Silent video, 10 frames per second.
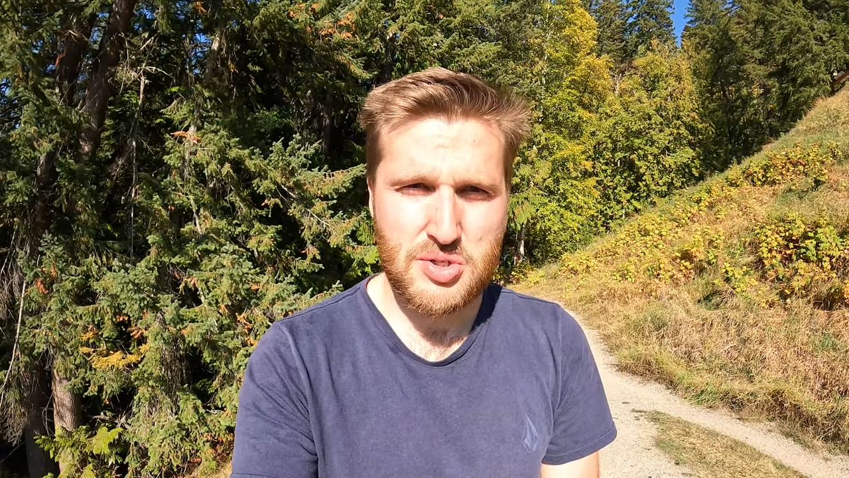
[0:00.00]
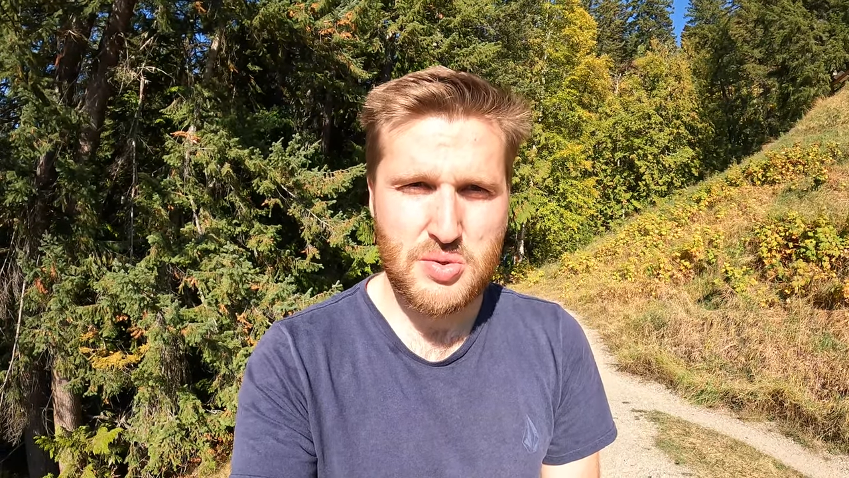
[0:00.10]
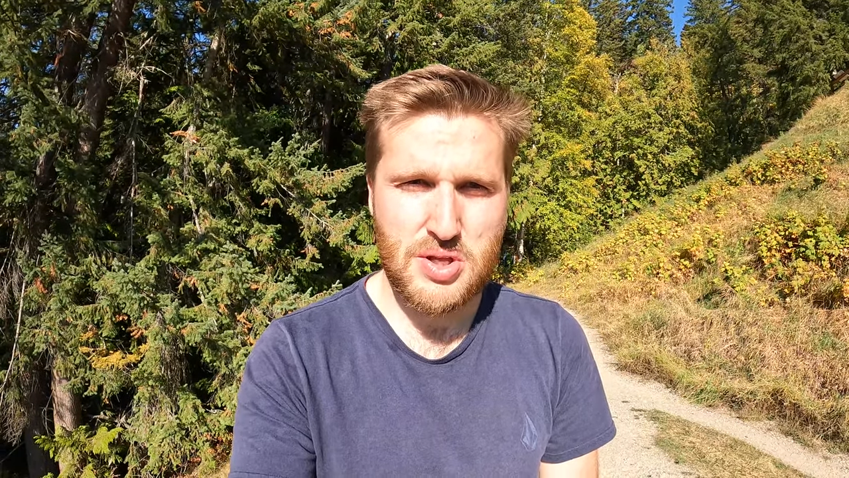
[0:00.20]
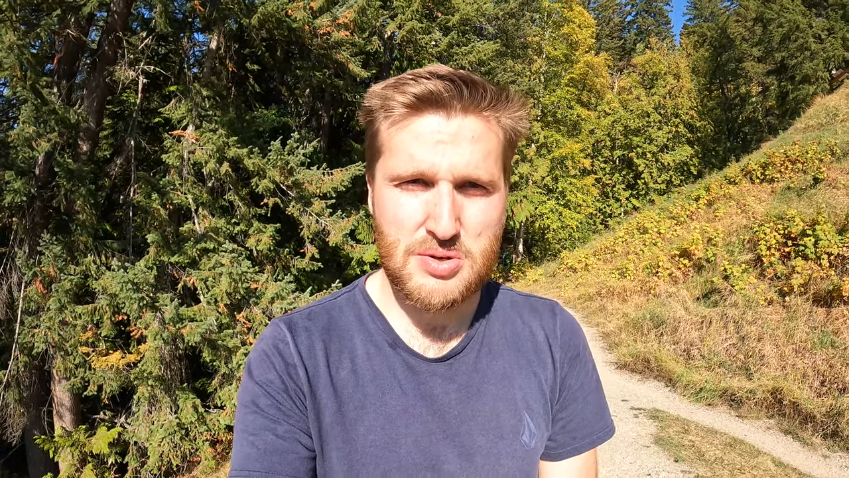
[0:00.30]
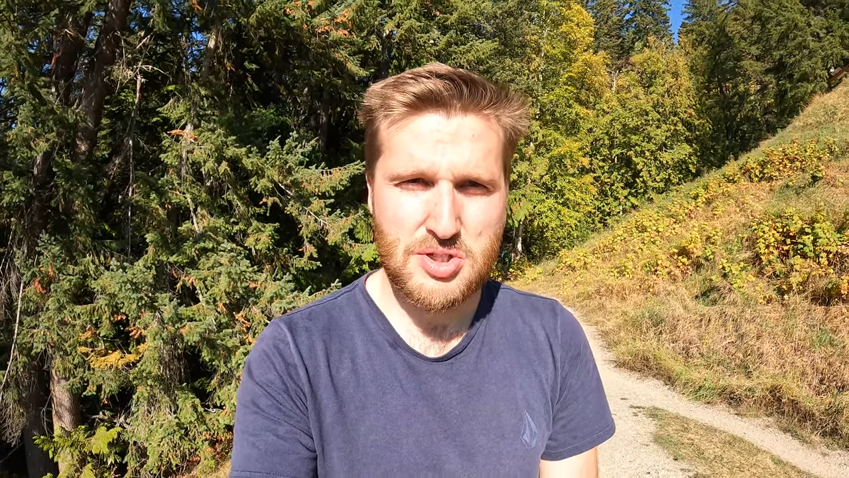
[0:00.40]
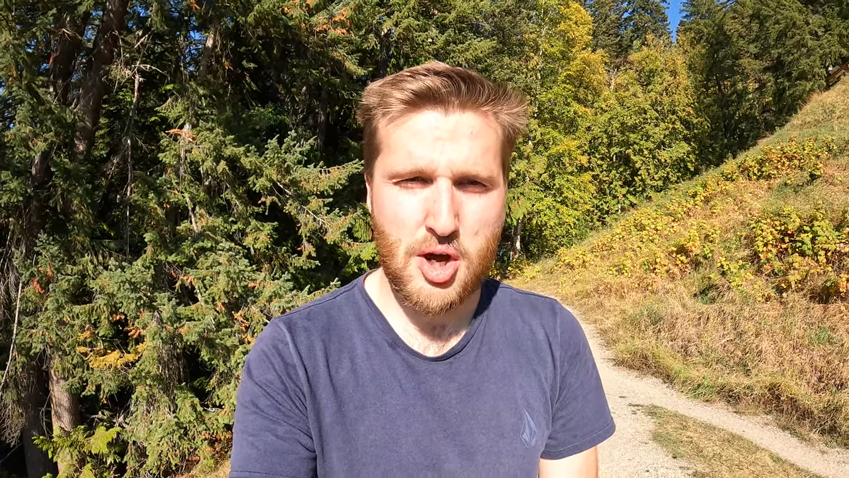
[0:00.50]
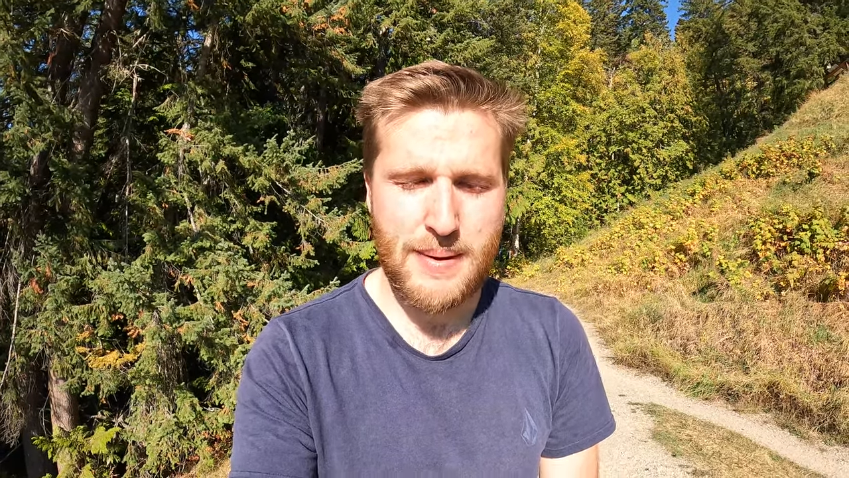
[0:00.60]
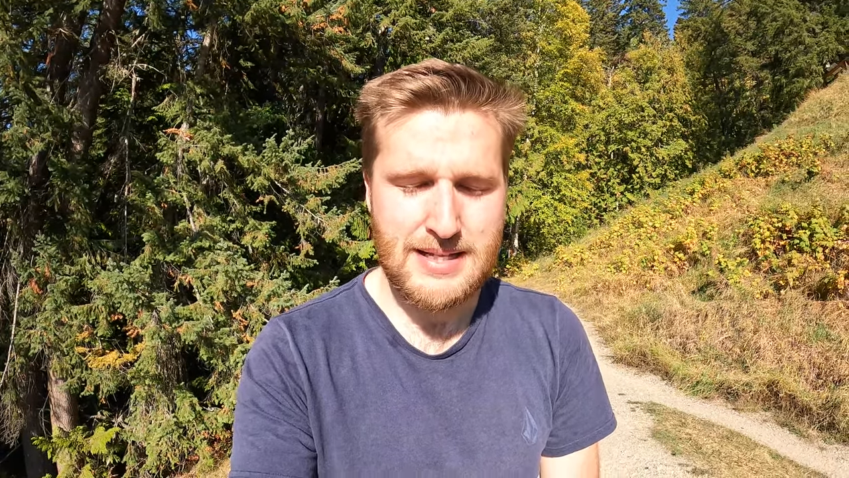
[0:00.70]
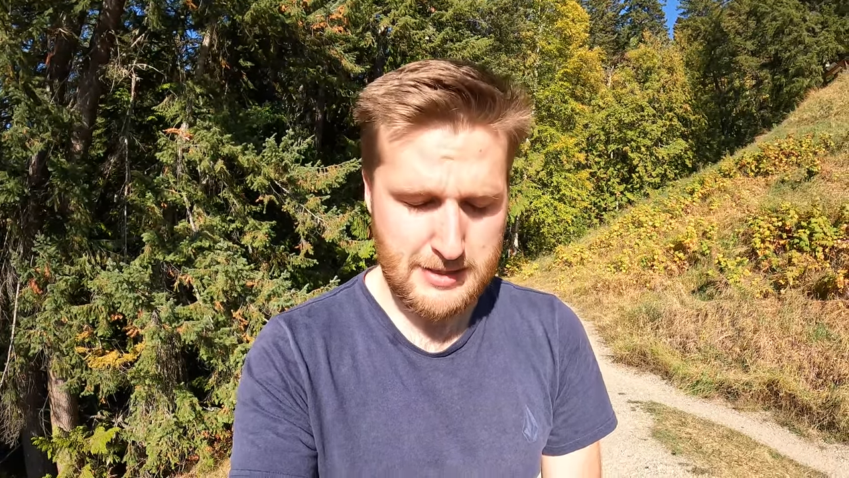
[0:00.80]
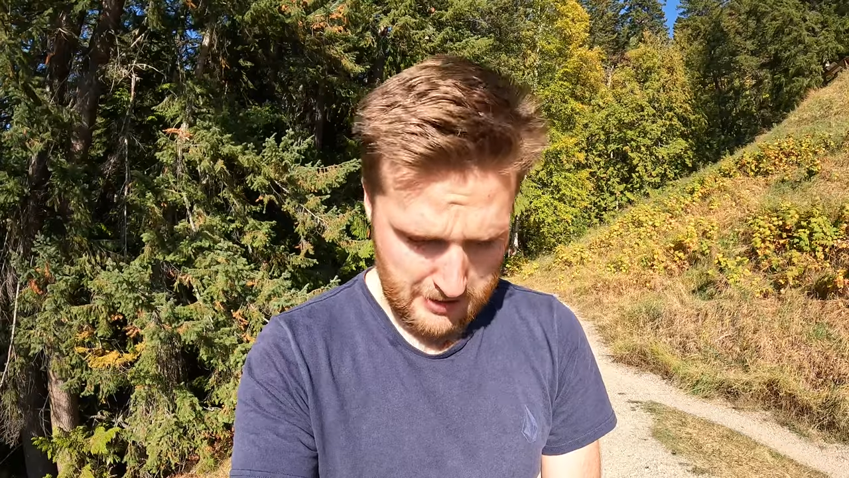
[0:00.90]
to those
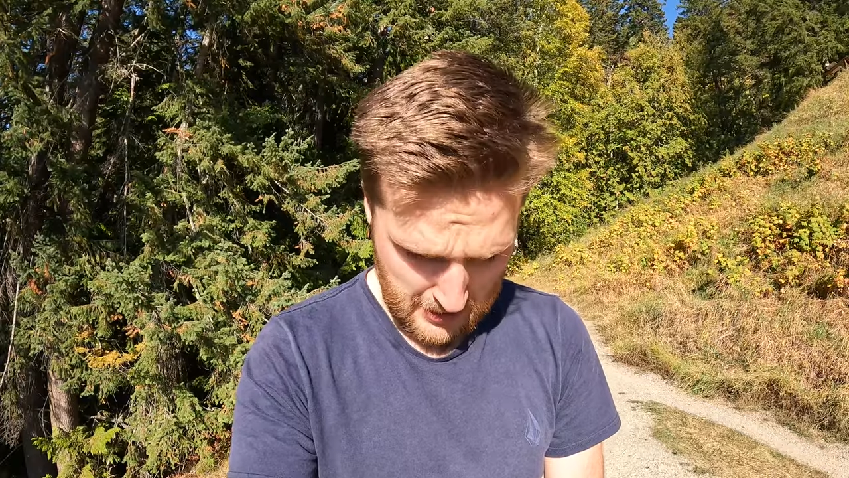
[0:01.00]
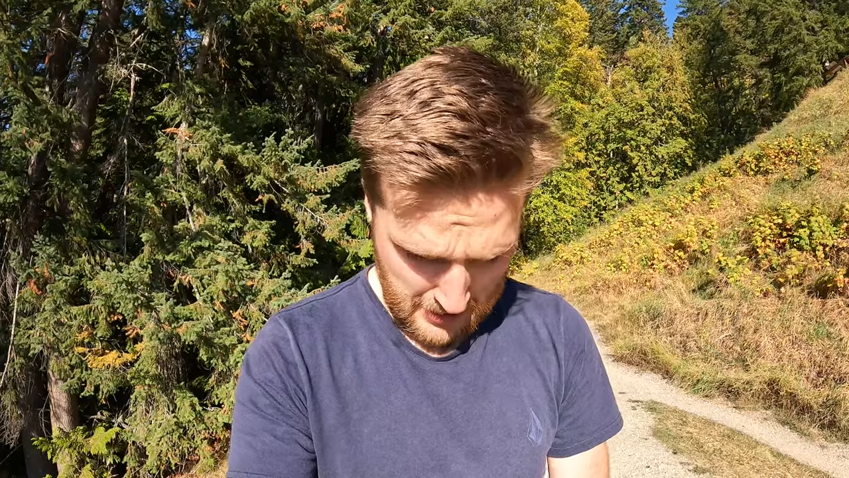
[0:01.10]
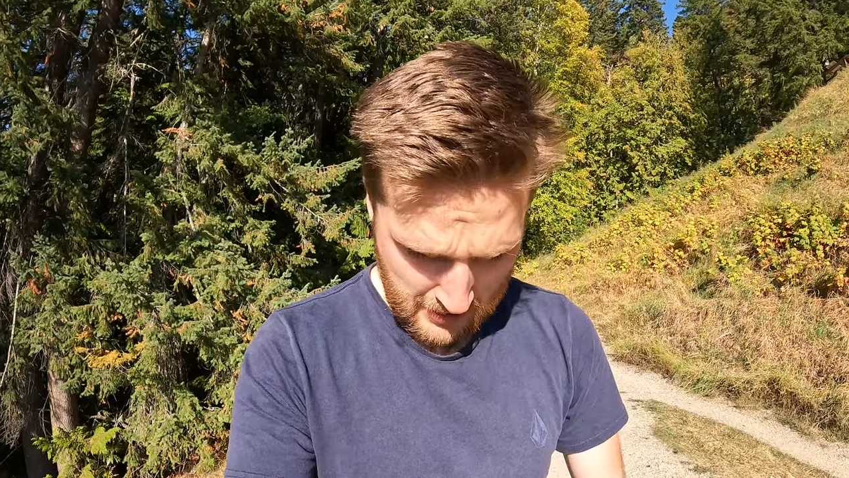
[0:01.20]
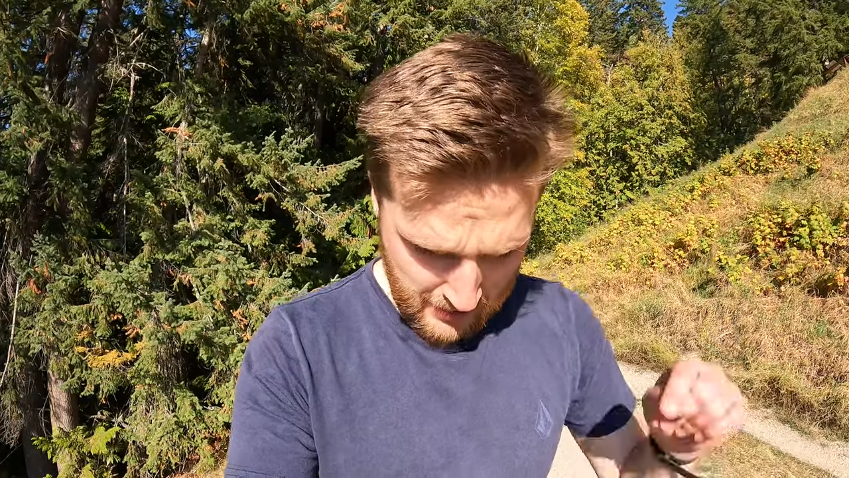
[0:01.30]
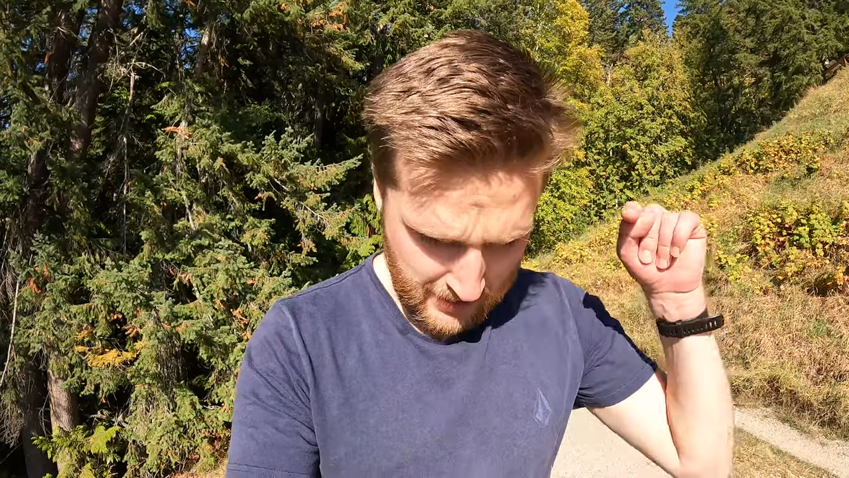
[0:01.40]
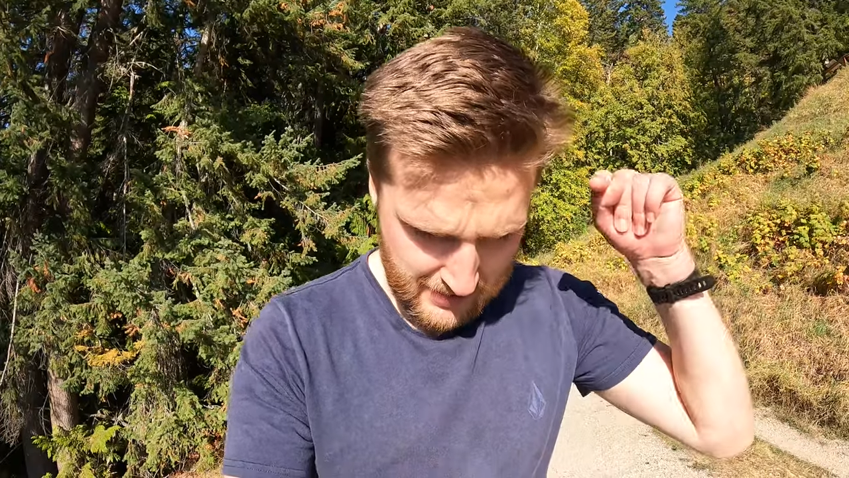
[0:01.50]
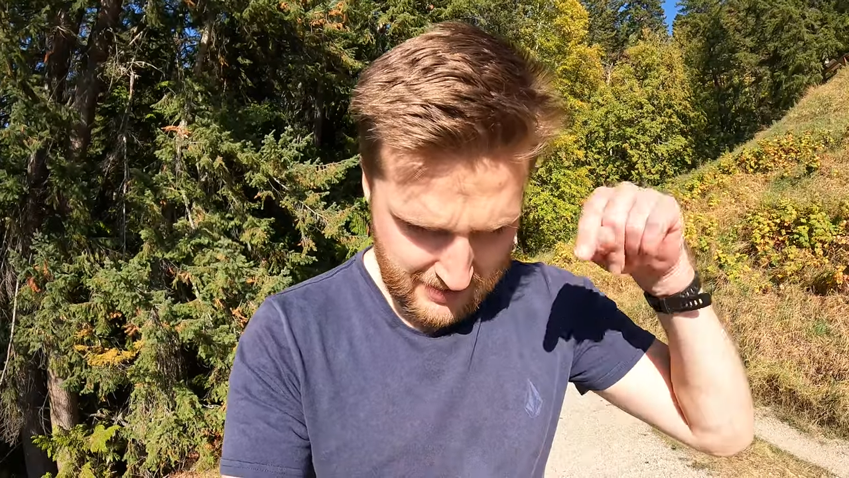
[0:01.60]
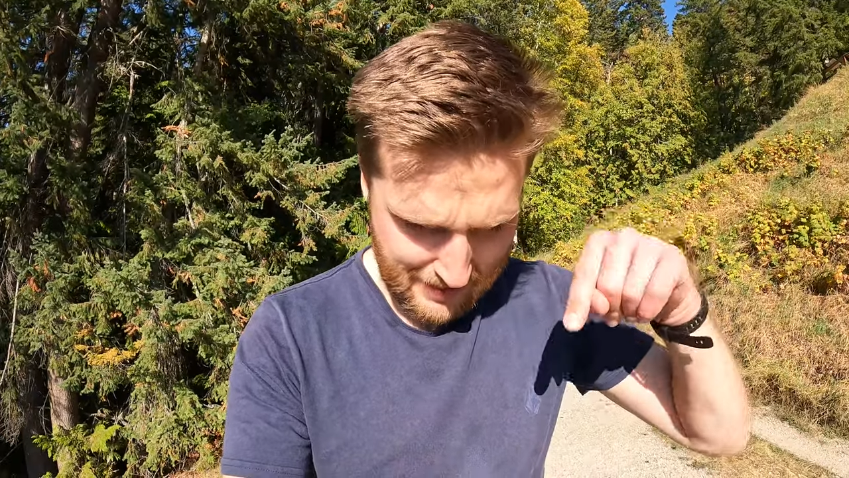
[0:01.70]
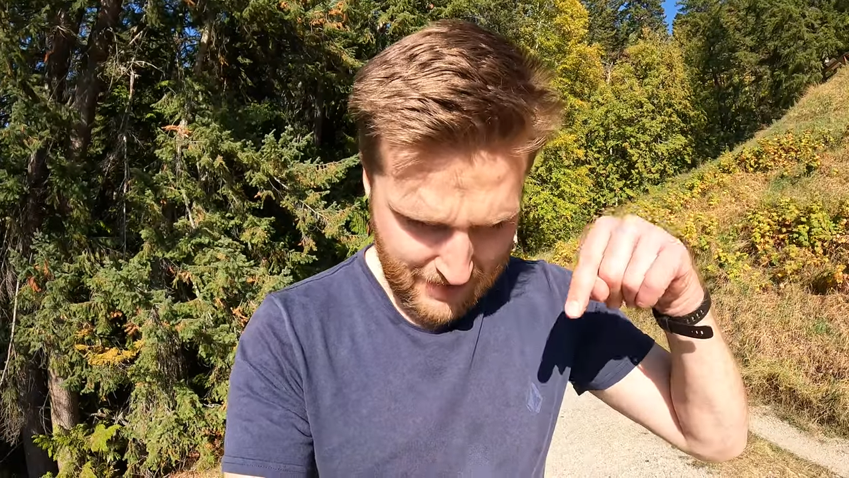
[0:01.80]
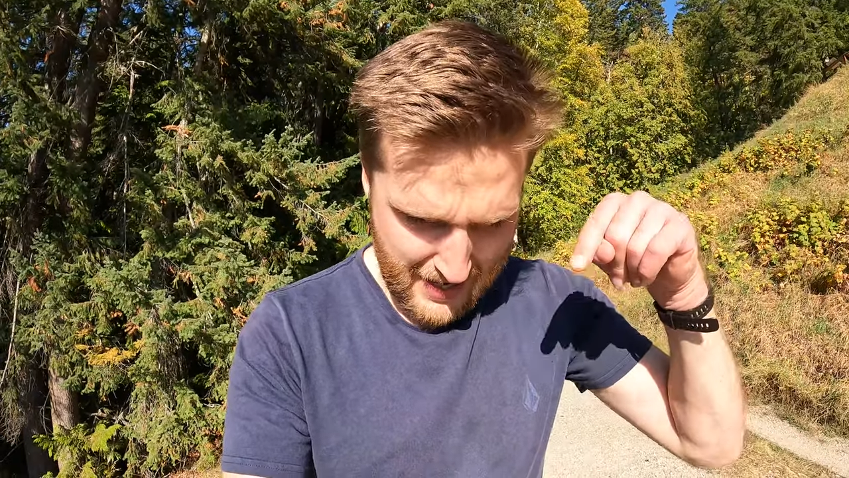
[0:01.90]
comments
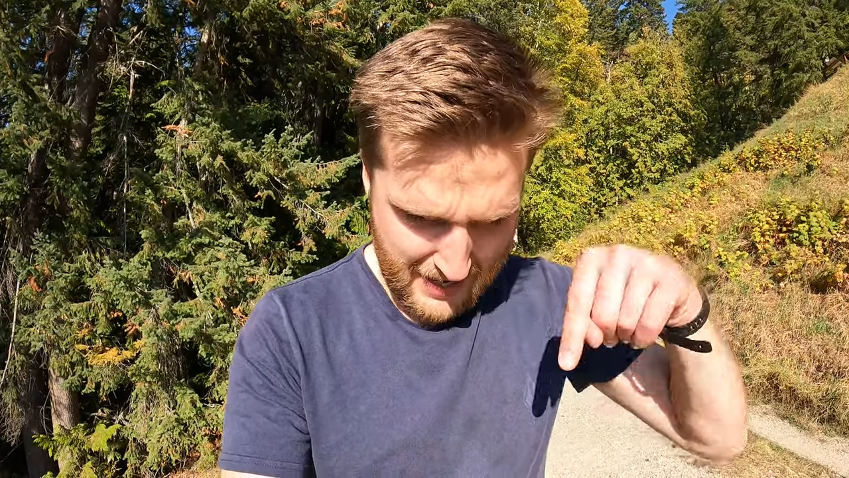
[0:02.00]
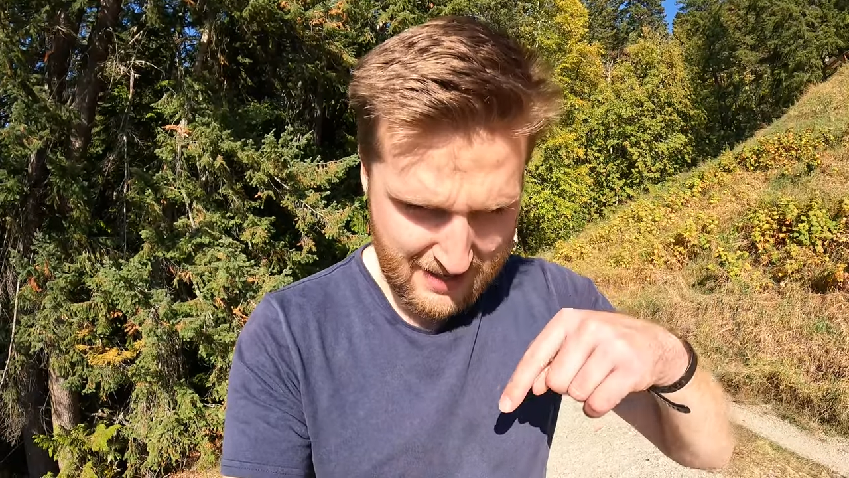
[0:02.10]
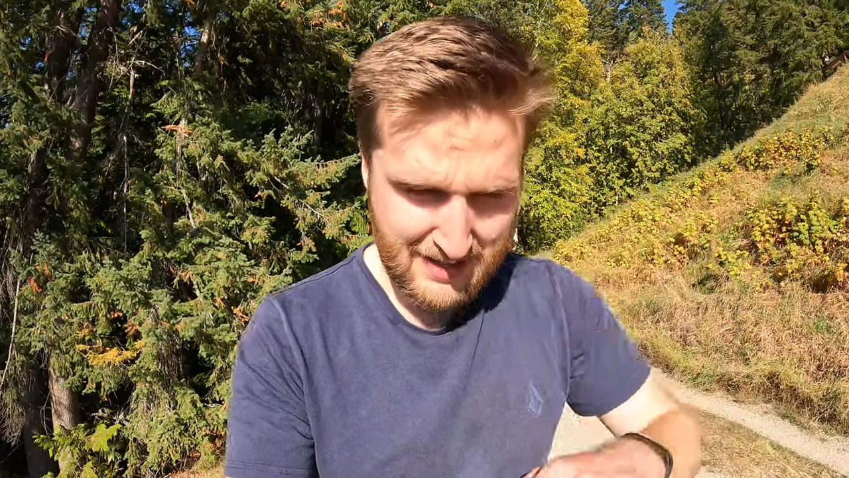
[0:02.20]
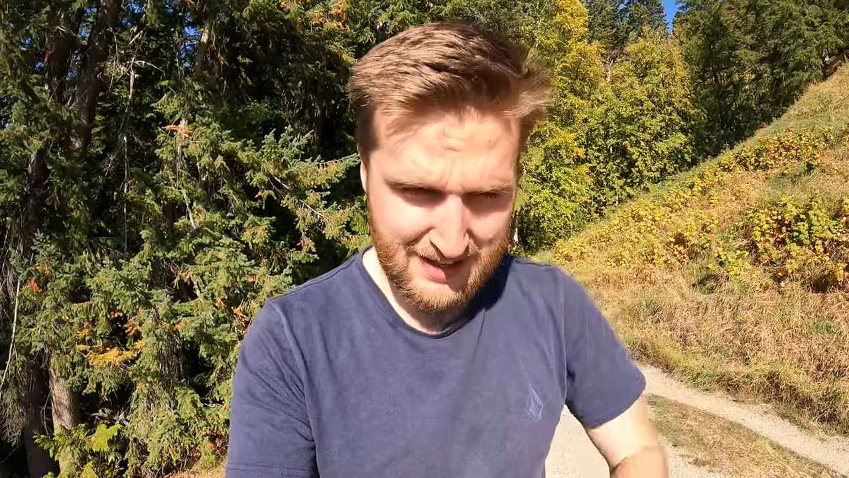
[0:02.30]
down there.